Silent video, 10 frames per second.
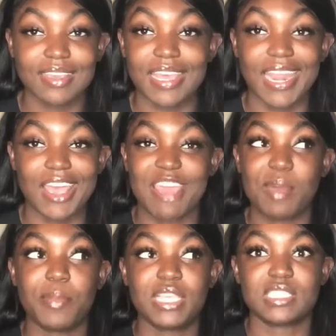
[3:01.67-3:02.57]
and I had
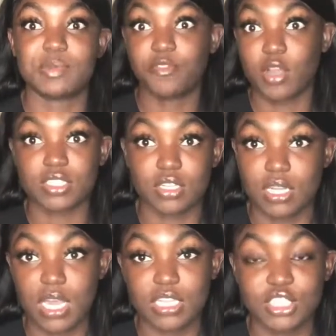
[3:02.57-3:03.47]
my business before I started
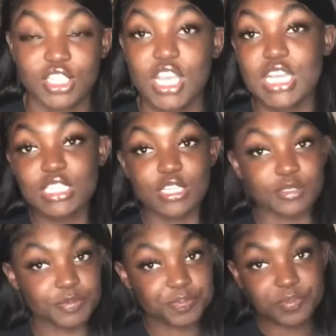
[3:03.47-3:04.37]
college, so